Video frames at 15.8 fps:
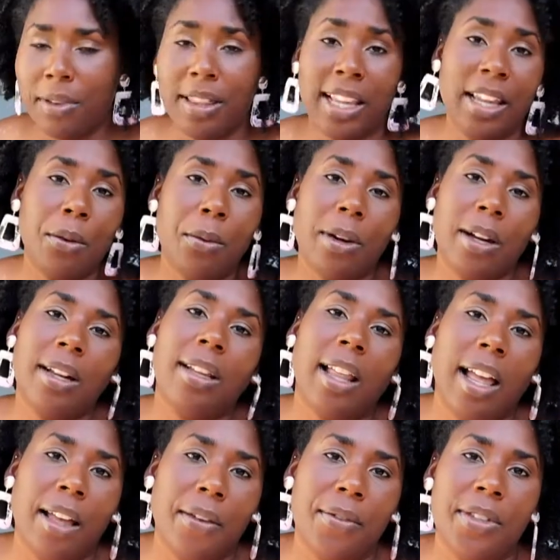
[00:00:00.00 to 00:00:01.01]
they can wear
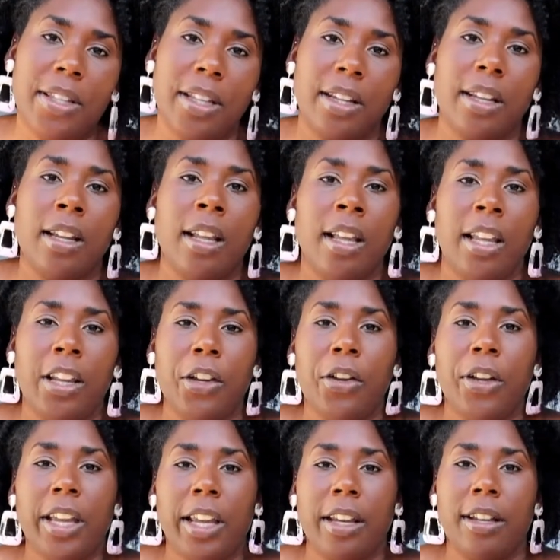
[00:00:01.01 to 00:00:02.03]
gloves, and
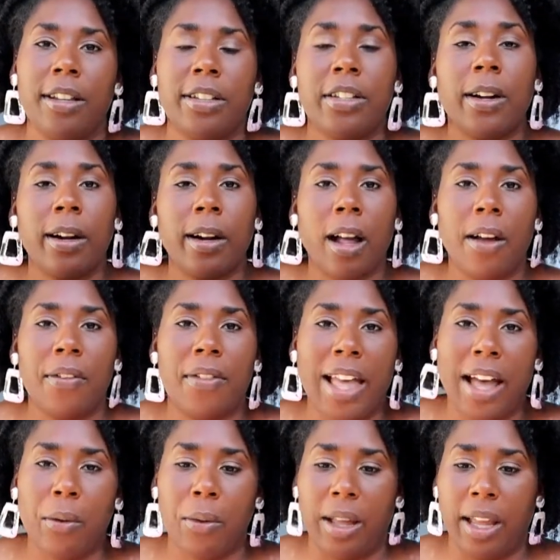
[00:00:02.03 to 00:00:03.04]
you can start off
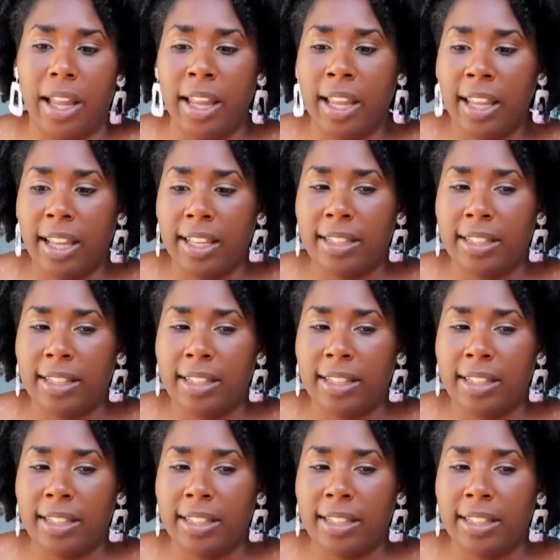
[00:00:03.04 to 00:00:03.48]
that way.